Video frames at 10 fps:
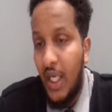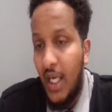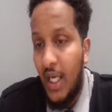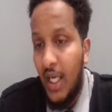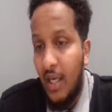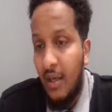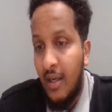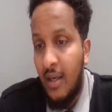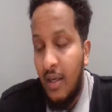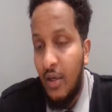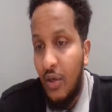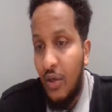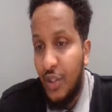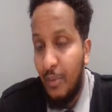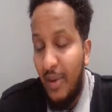
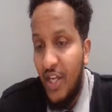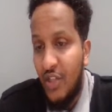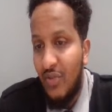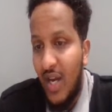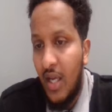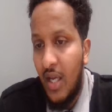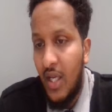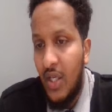on your page, right?